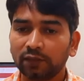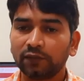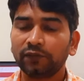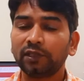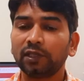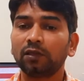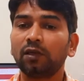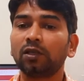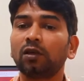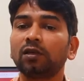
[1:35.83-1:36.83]
We are
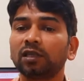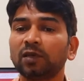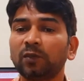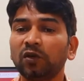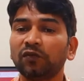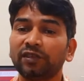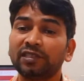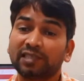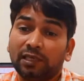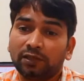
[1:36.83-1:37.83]
not talking about
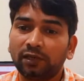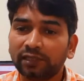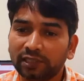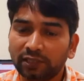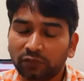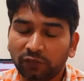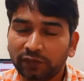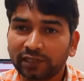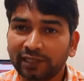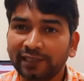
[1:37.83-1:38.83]
physical content
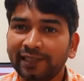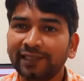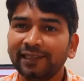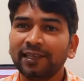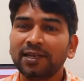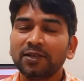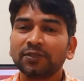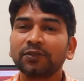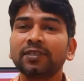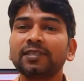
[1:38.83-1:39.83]
obviously here.
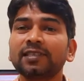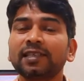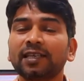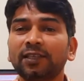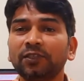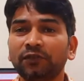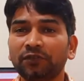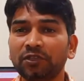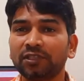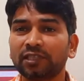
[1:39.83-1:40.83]
So this is a kind of
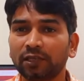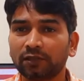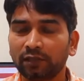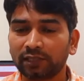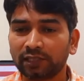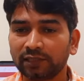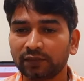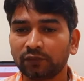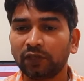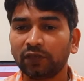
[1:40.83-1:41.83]
digital contents
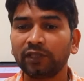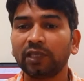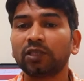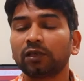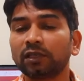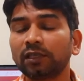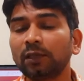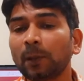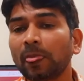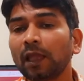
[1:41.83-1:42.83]
what we are
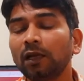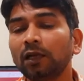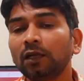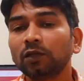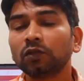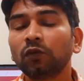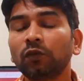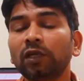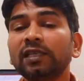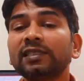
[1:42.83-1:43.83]
talking. So
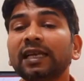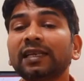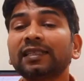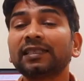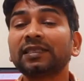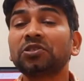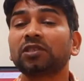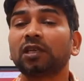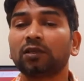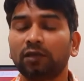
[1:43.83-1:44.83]
what exactly the
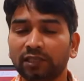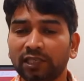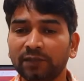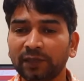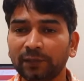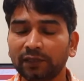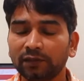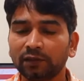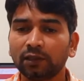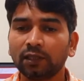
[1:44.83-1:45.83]
digital content may be?
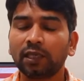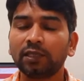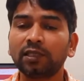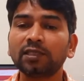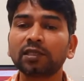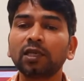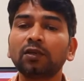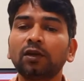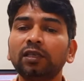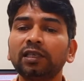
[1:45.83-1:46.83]
A digital
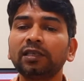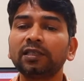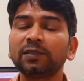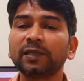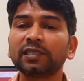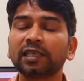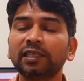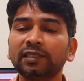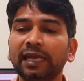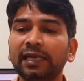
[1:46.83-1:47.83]
content is basically
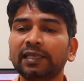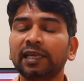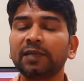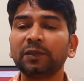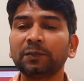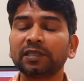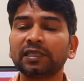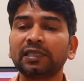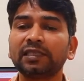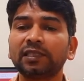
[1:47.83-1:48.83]
that can be
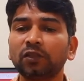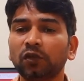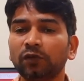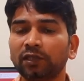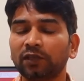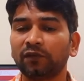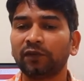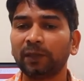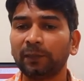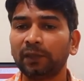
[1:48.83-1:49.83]
presented over the
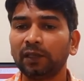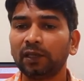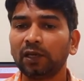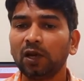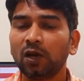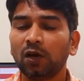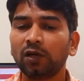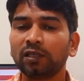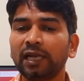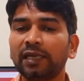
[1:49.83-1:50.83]
web,
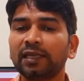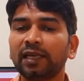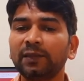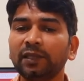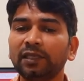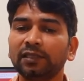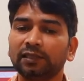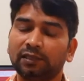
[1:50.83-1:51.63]
or that can be